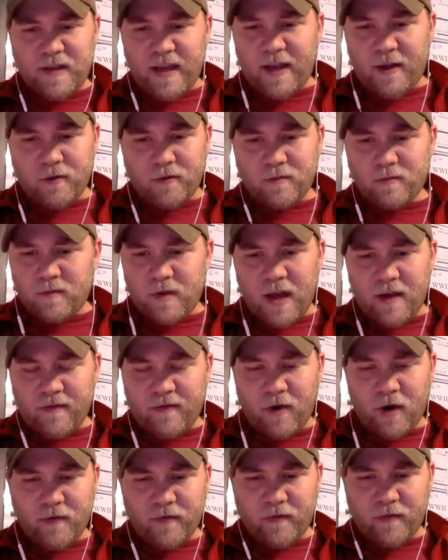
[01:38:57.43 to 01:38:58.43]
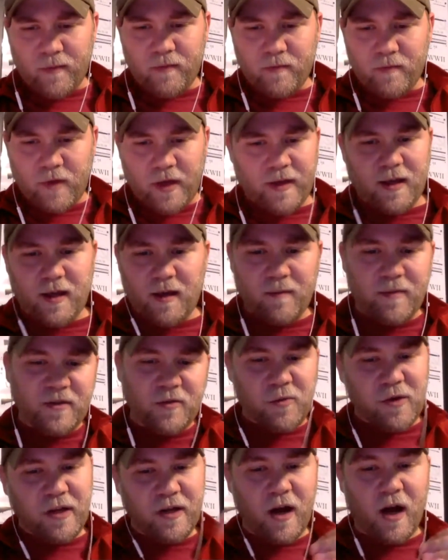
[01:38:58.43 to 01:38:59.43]
down not far from like in
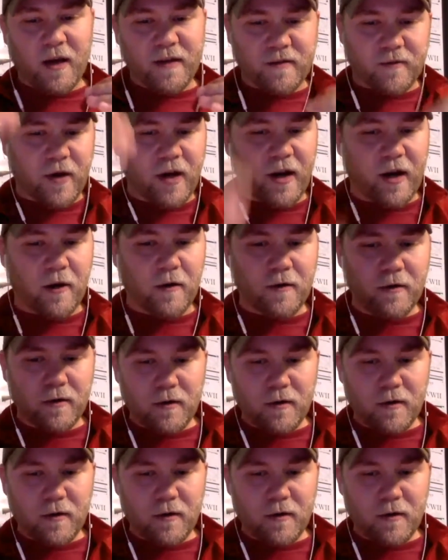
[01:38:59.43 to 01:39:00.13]
between us right now.